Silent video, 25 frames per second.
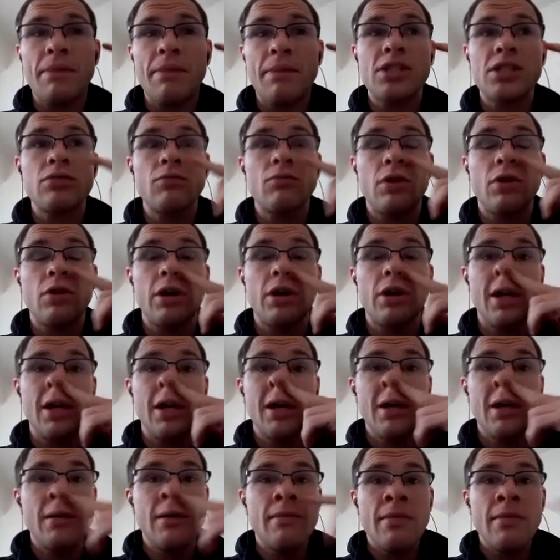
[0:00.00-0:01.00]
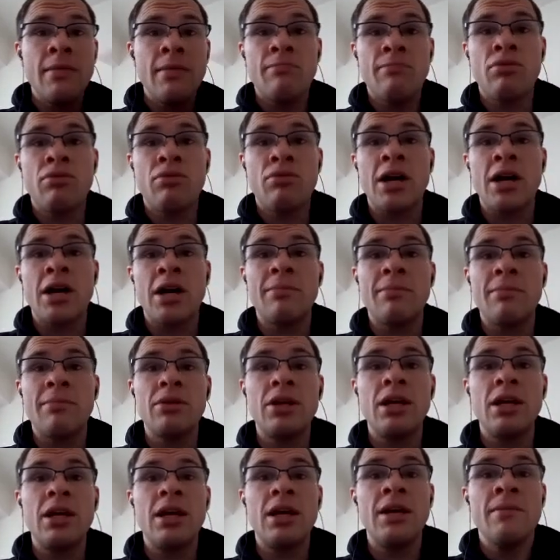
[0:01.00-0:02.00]
Best one
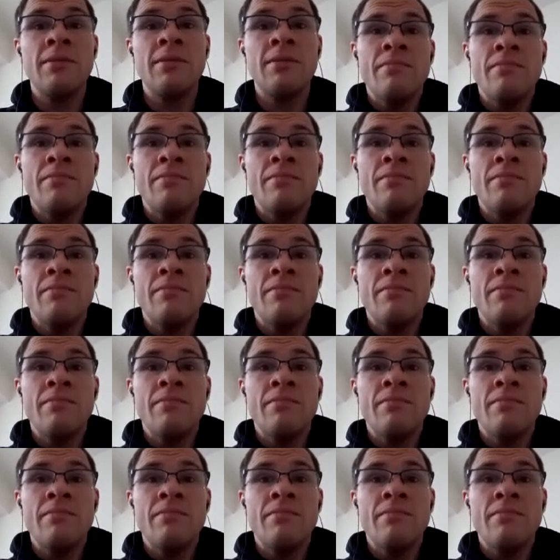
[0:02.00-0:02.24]
probably